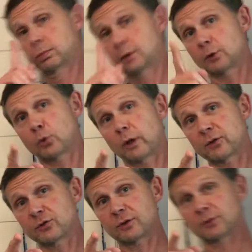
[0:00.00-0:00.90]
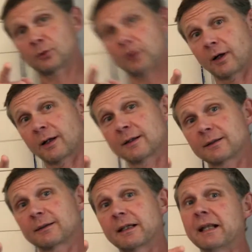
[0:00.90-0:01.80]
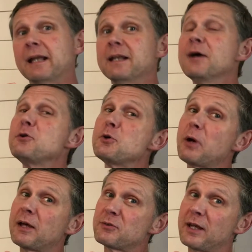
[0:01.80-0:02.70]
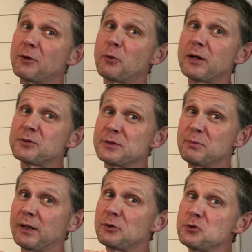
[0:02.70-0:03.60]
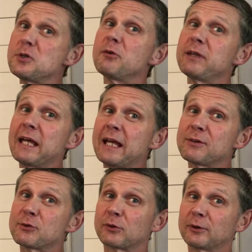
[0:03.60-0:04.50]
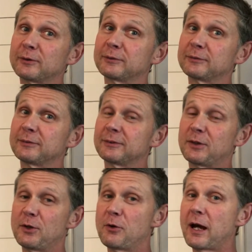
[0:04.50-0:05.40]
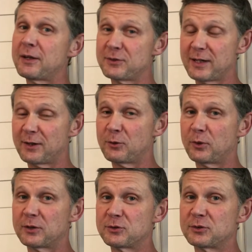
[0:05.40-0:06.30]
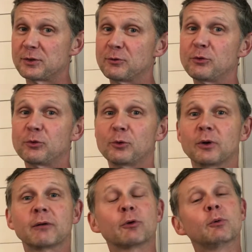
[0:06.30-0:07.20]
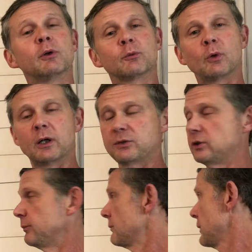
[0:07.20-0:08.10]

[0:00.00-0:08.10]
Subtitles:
Good question, Laura. And I know you asked that question because you know the answer. You asked that question for everyone watching.